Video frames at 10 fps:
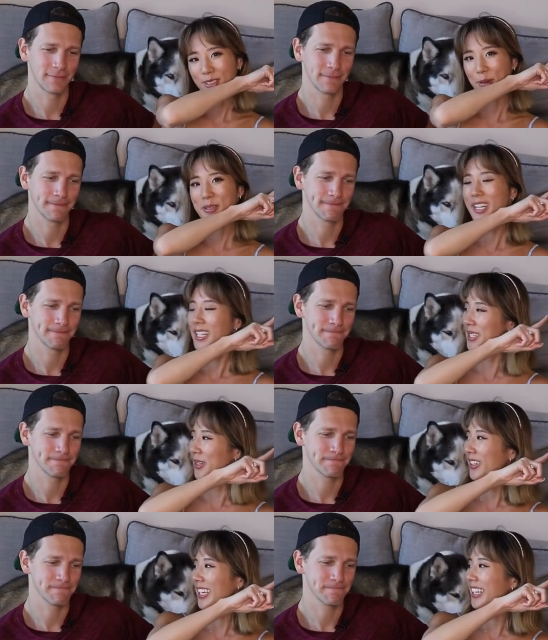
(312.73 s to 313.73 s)
Speaker 1: drumsticks
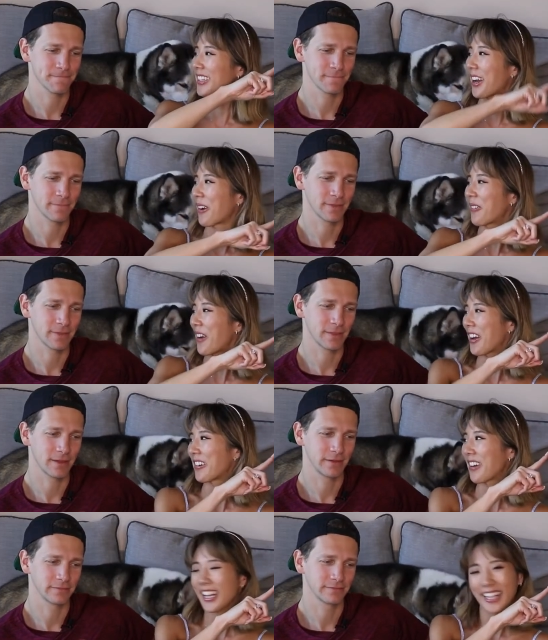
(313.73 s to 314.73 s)
cooking in the air fryer
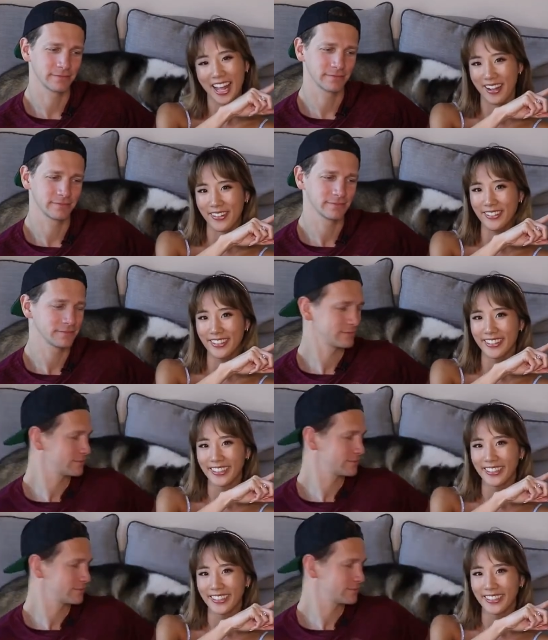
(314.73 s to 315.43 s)
right now.